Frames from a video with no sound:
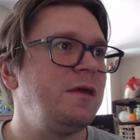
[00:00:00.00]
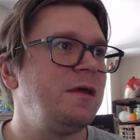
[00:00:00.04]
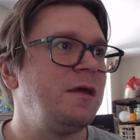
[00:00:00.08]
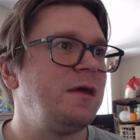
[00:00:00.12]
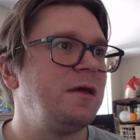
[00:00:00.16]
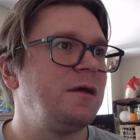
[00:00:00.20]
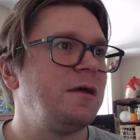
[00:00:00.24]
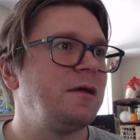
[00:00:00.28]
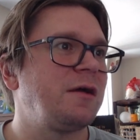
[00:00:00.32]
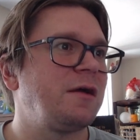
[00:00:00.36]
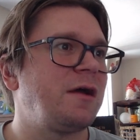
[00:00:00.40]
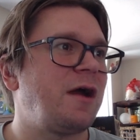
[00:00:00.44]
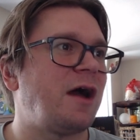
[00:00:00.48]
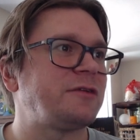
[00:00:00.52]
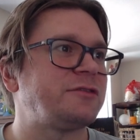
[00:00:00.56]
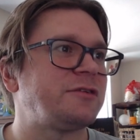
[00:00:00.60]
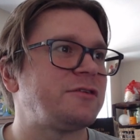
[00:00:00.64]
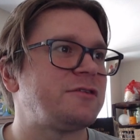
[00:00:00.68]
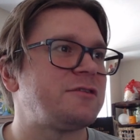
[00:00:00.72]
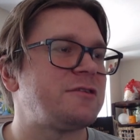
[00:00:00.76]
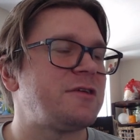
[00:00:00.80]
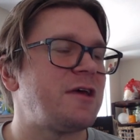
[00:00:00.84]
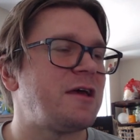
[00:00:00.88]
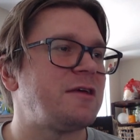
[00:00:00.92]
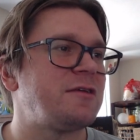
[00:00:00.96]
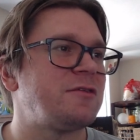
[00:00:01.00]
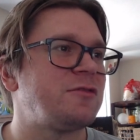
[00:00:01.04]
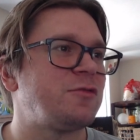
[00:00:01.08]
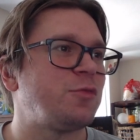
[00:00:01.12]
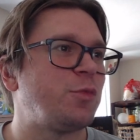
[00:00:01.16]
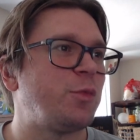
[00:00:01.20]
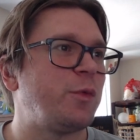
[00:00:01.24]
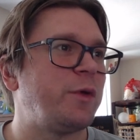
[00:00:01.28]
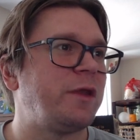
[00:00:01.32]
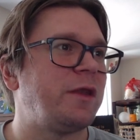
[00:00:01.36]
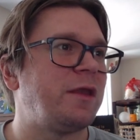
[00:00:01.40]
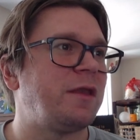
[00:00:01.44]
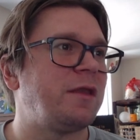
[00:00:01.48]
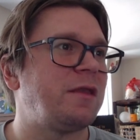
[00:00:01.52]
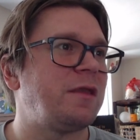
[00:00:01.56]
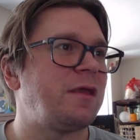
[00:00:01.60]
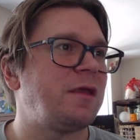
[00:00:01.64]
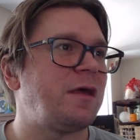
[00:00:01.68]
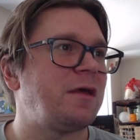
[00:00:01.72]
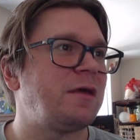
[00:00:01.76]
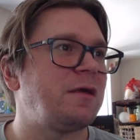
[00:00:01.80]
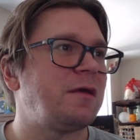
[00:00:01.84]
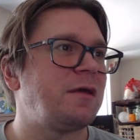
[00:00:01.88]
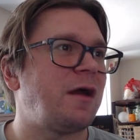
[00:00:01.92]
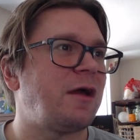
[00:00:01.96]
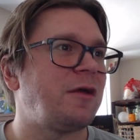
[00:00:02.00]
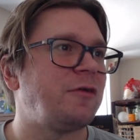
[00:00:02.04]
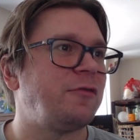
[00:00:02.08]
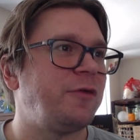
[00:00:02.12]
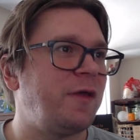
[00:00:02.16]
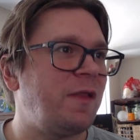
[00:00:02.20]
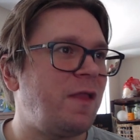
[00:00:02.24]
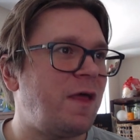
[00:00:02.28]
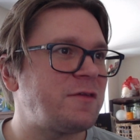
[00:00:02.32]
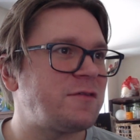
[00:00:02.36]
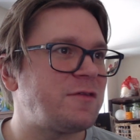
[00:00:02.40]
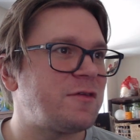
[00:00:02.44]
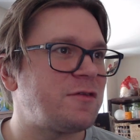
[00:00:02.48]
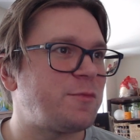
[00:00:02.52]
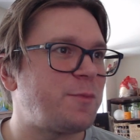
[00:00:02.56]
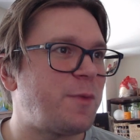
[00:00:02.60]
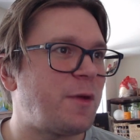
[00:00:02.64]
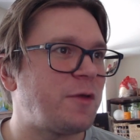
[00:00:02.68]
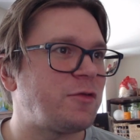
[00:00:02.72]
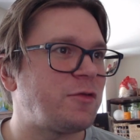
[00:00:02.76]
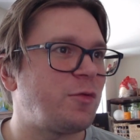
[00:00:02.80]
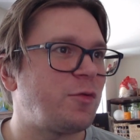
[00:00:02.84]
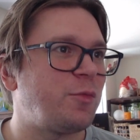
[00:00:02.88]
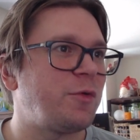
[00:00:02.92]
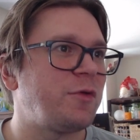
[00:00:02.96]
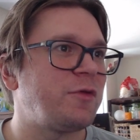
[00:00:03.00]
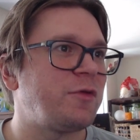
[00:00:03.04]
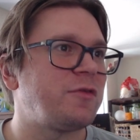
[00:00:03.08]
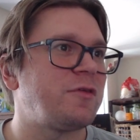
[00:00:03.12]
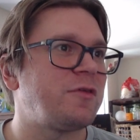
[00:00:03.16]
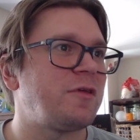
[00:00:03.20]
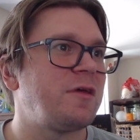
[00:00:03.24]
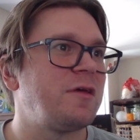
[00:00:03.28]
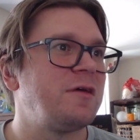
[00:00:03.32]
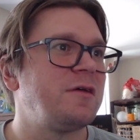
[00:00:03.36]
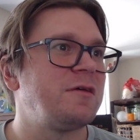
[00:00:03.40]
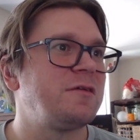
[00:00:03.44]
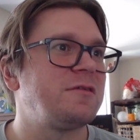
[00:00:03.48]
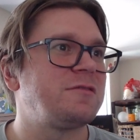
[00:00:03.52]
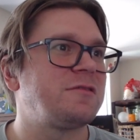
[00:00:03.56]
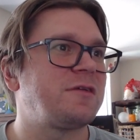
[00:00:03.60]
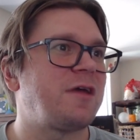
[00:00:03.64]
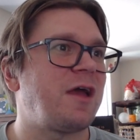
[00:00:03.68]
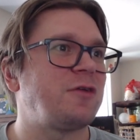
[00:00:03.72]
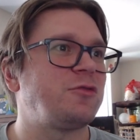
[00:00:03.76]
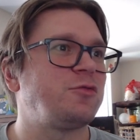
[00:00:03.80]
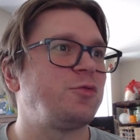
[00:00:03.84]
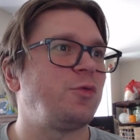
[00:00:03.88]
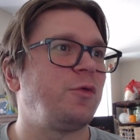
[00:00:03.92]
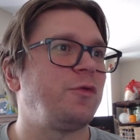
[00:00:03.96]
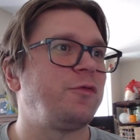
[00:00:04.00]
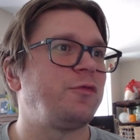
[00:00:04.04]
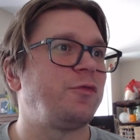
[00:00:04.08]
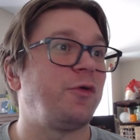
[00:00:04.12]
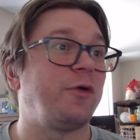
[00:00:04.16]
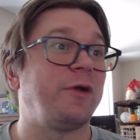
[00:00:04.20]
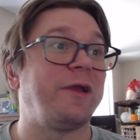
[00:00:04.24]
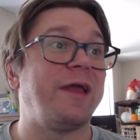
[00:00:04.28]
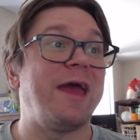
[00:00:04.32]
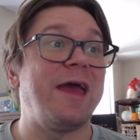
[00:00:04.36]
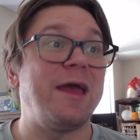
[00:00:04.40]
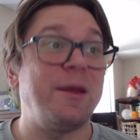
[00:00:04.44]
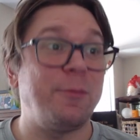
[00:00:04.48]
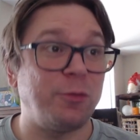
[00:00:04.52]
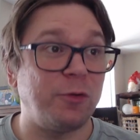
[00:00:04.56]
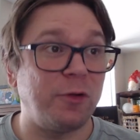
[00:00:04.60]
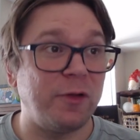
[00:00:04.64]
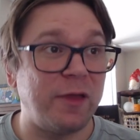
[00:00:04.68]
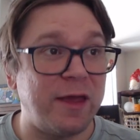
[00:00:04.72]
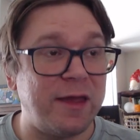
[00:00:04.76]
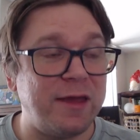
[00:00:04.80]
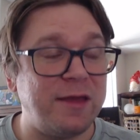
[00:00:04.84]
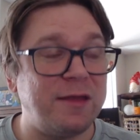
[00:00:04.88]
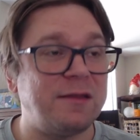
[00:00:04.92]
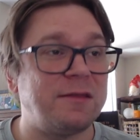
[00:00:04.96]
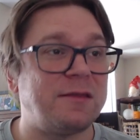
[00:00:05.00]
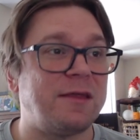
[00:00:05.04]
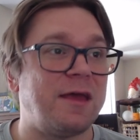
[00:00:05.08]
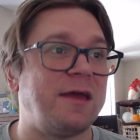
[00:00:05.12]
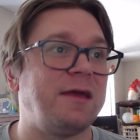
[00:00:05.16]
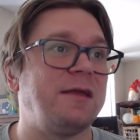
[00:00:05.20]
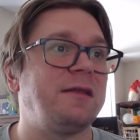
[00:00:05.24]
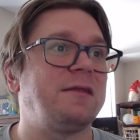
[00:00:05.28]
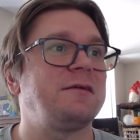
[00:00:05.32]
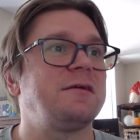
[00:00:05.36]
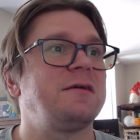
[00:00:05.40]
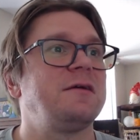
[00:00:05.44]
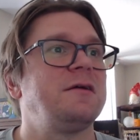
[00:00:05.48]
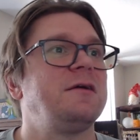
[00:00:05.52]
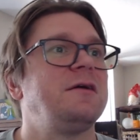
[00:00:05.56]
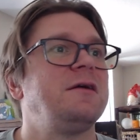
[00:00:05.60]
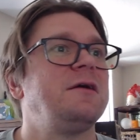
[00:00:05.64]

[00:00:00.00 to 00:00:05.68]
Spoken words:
Katja says, when I realized this puzzle was scheduled for an April 8th date,